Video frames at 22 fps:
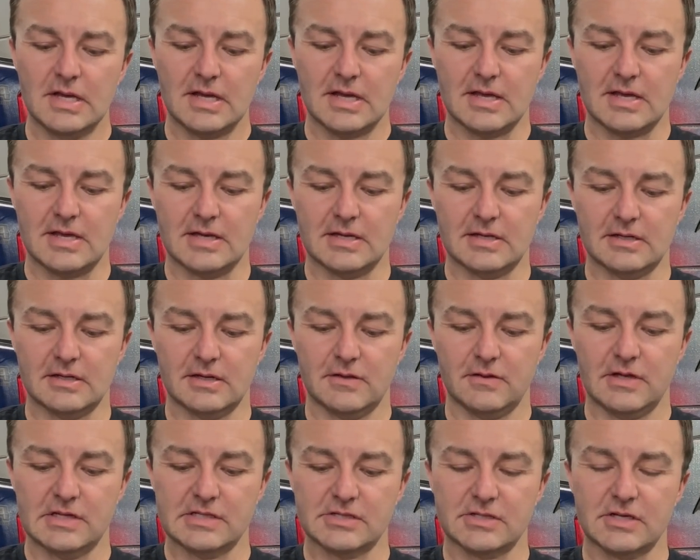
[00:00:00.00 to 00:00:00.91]
And
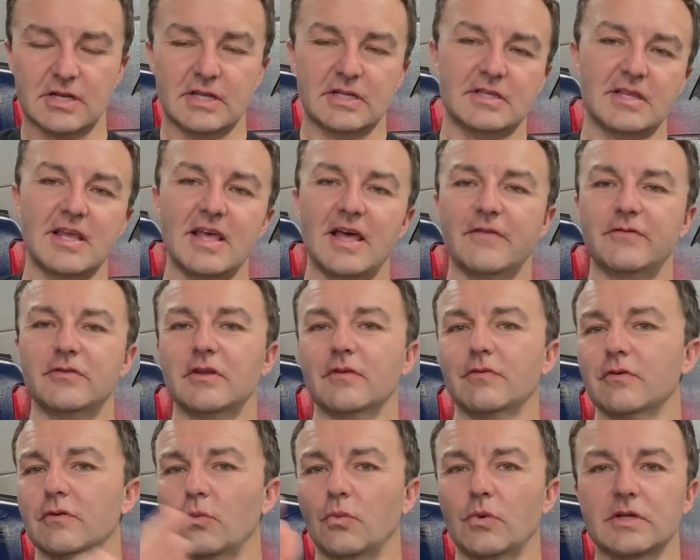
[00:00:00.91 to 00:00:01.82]
they sent it. They have
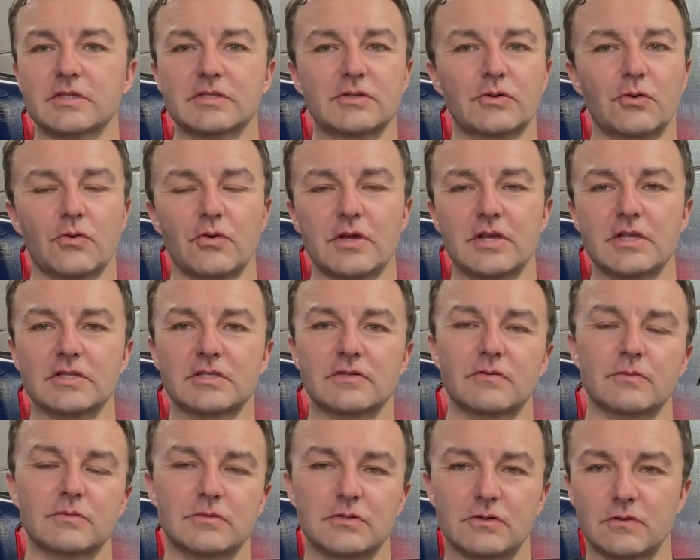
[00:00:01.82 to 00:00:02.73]
different windscreens
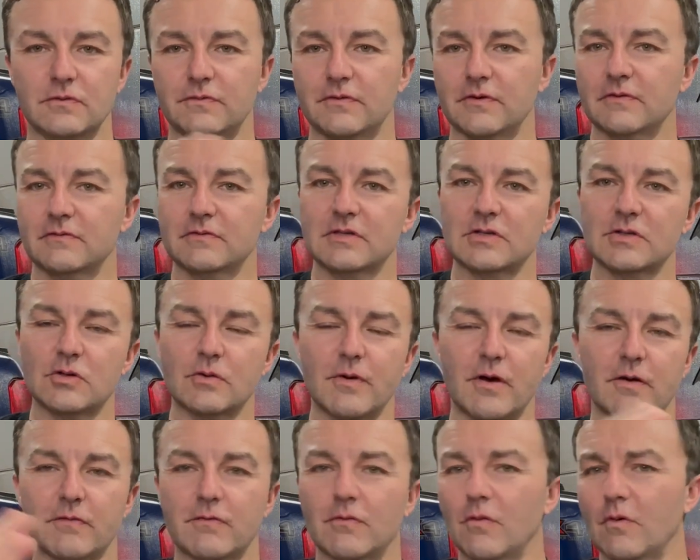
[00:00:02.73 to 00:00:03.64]
from $250 to
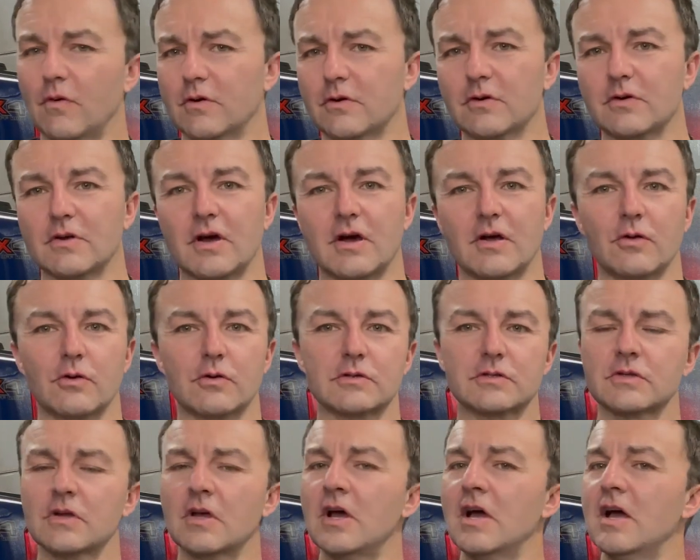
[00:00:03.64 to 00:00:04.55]
about
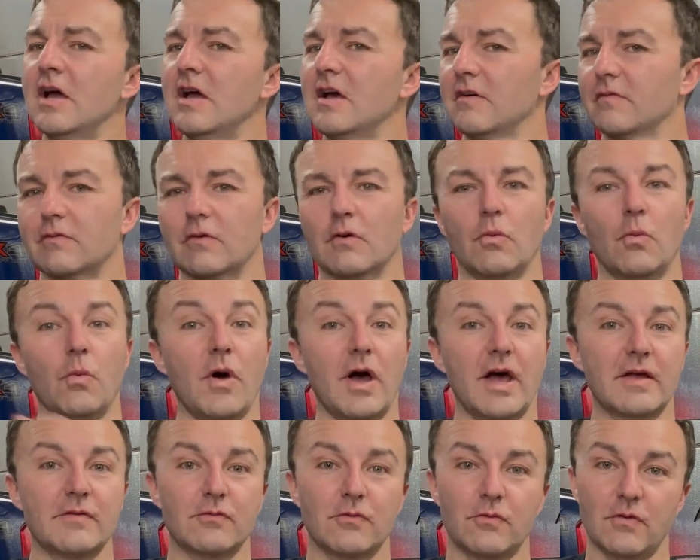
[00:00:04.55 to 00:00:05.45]
$400 for a
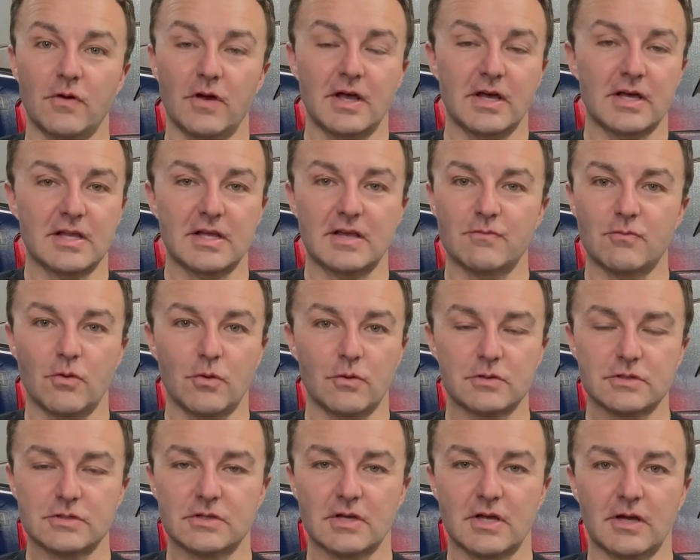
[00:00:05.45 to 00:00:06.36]
wide variety of
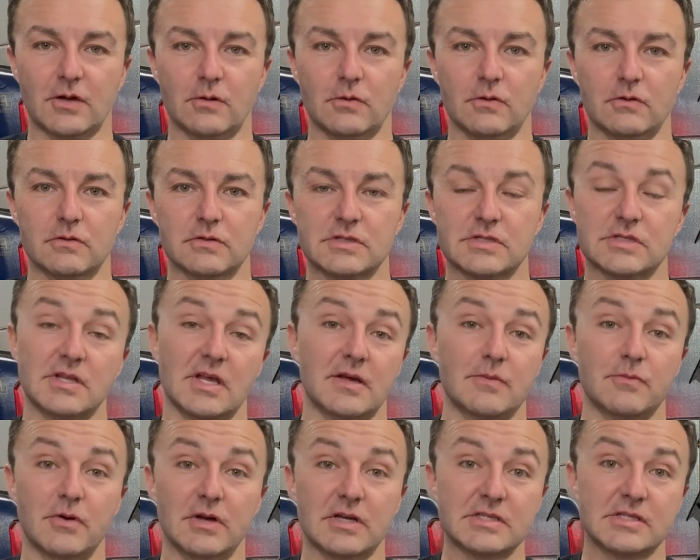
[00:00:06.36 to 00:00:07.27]
motorcycles,
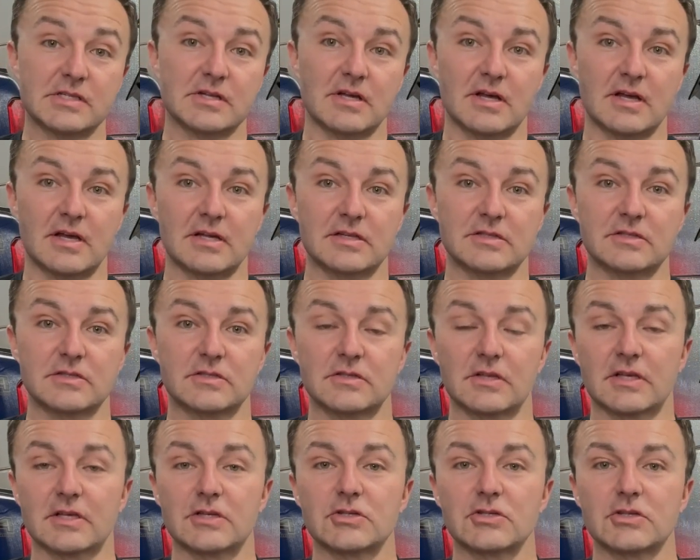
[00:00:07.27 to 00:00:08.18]
side-by-sides,
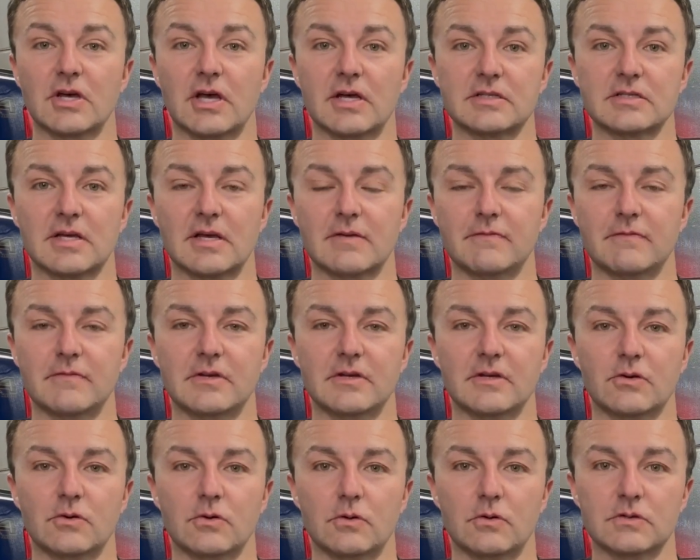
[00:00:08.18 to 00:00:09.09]
slingshot type
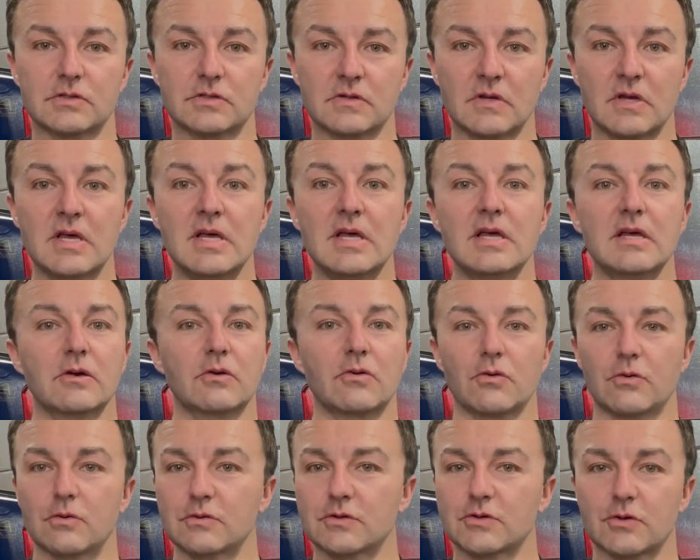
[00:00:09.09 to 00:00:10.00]
vehicles,
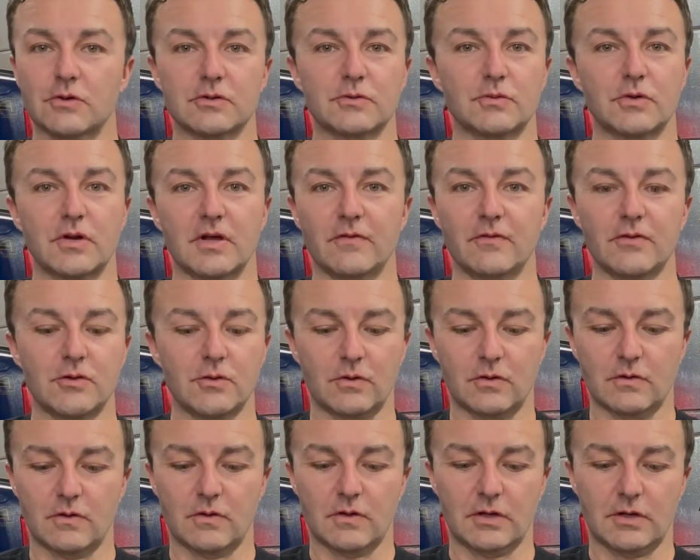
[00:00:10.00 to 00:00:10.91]
cruisers, whatever you
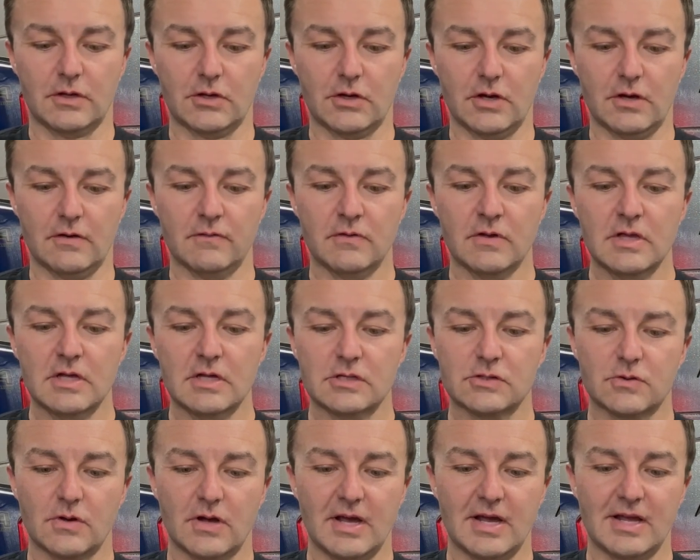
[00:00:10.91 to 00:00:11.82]
could think of.
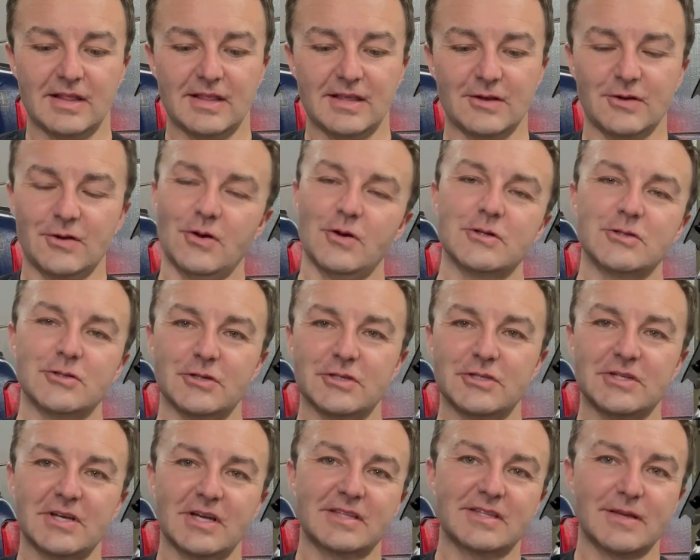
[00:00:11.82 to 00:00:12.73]
So I highly encourage you to
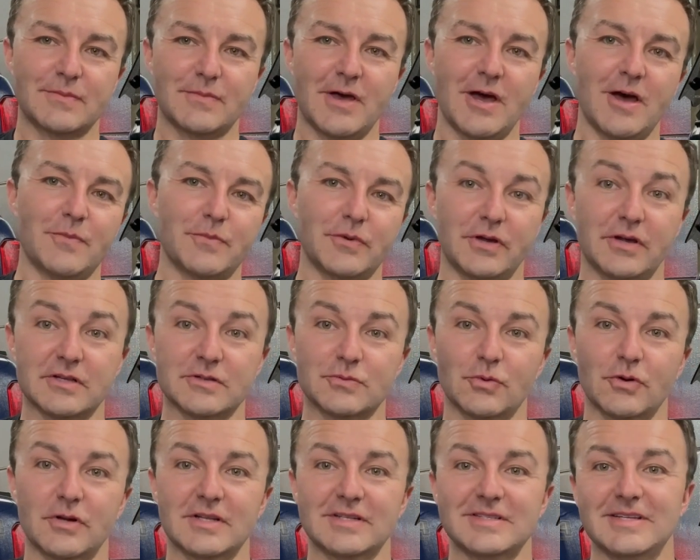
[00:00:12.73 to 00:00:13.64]
check them out because
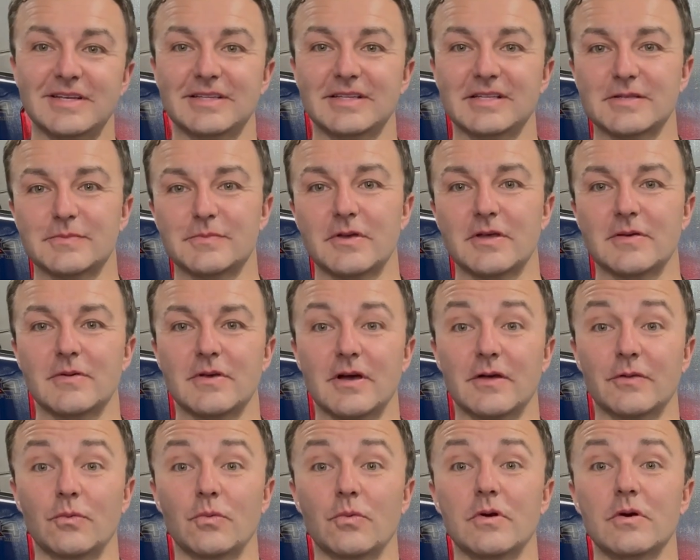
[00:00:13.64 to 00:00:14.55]
we're going to take this baby
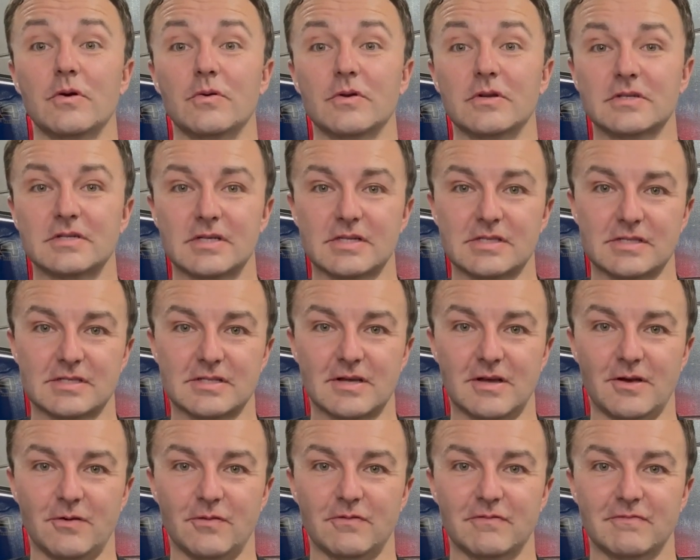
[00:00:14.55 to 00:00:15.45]
on the road and test it
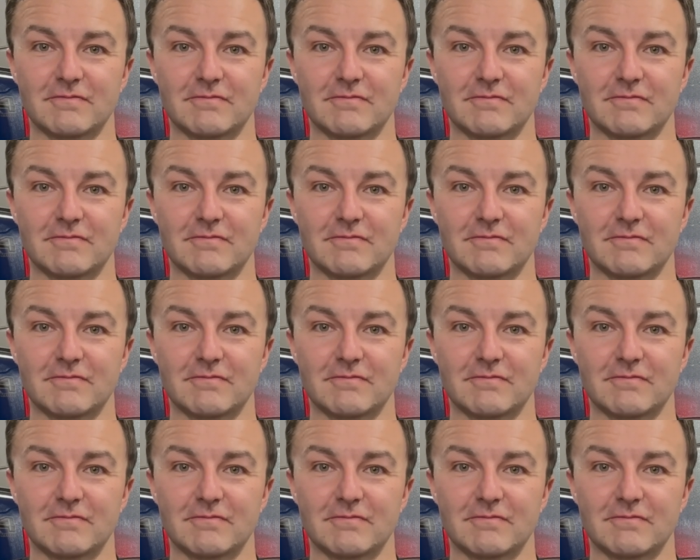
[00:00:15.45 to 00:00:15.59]
out.